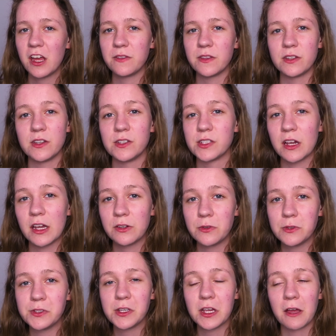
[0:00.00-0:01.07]
The
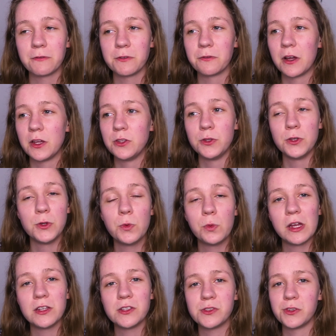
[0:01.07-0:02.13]
designers have to find new
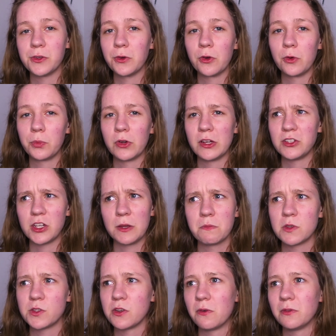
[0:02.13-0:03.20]
ways to incorporate
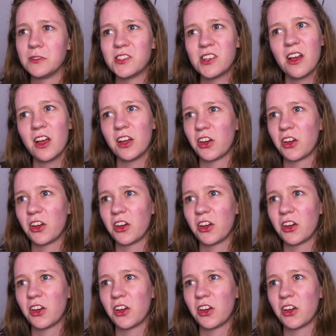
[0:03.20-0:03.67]
gemstones,